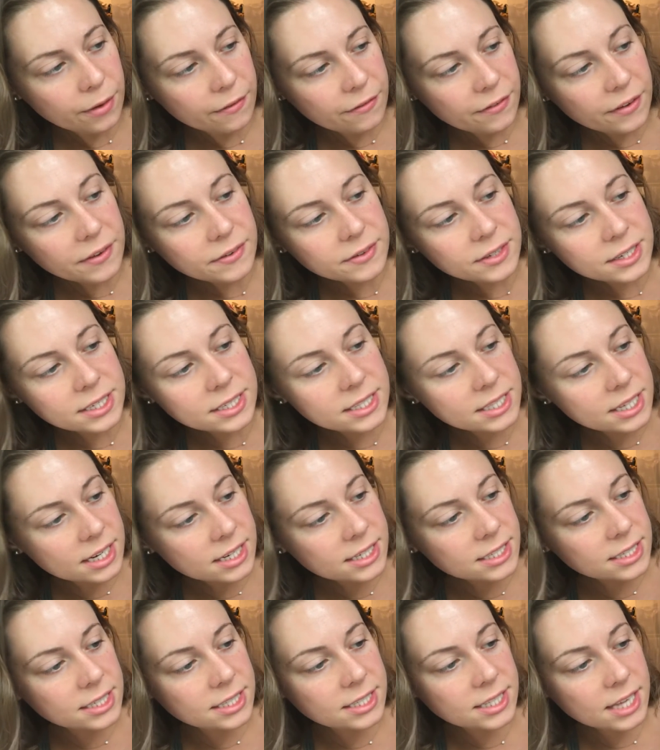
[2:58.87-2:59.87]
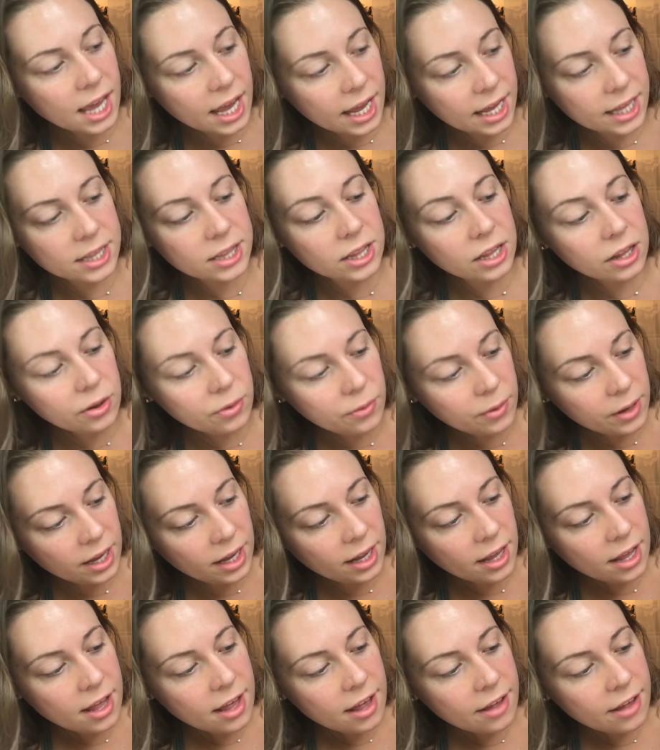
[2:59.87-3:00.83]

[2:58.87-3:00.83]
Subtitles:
56 is King Louie,